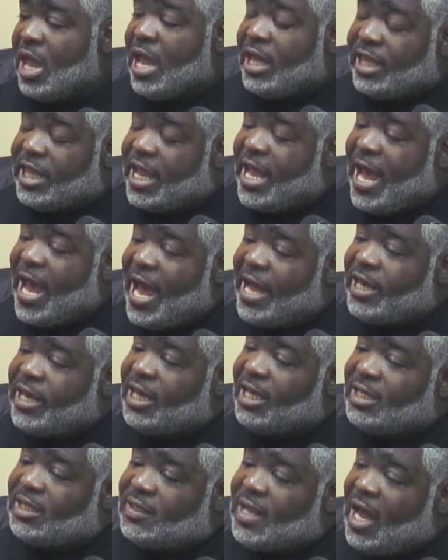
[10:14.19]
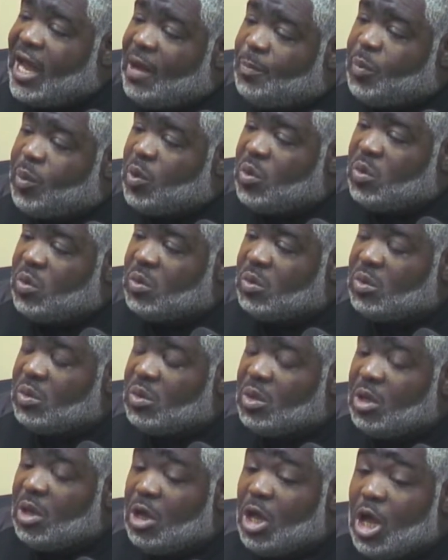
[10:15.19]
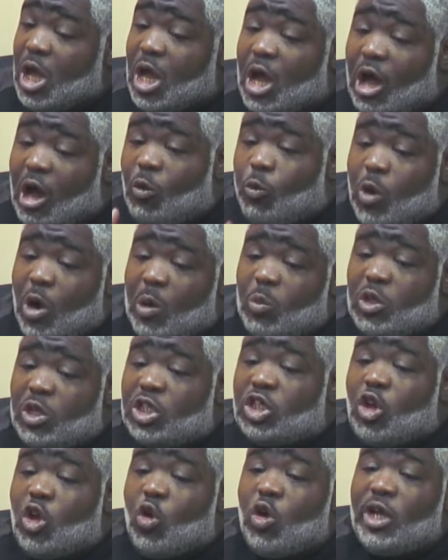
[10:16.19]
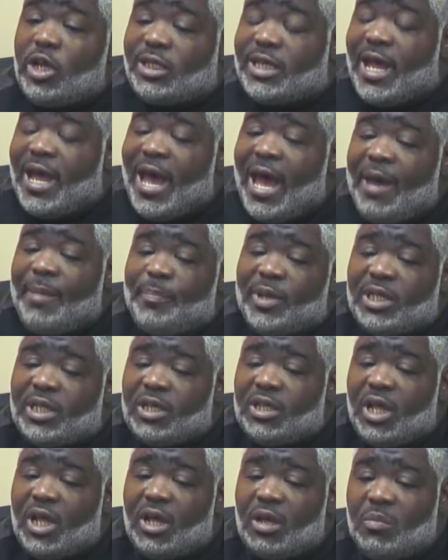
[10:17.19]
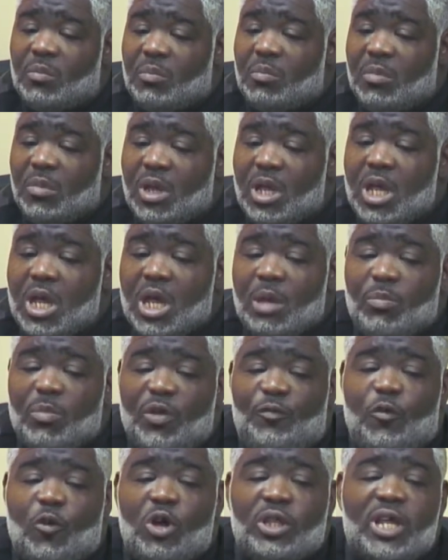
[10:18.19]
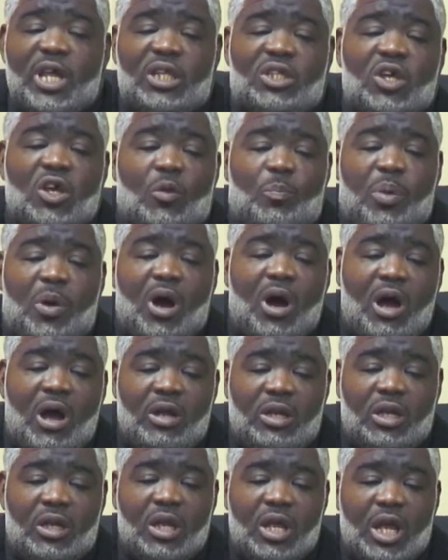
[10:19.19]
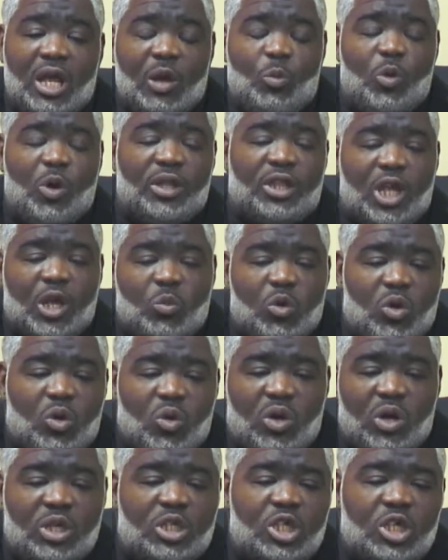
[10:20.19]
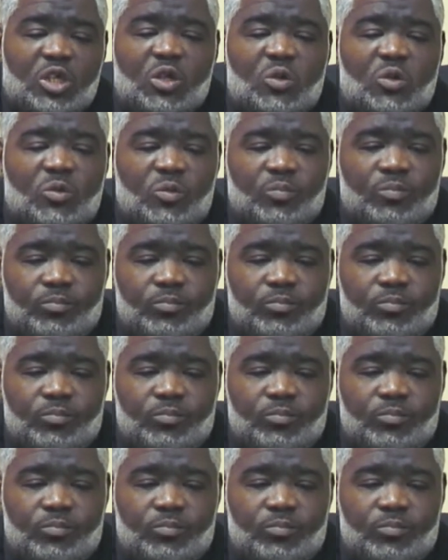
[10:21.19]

They had an example of what was going to happen to them before they took part in what they were going to do.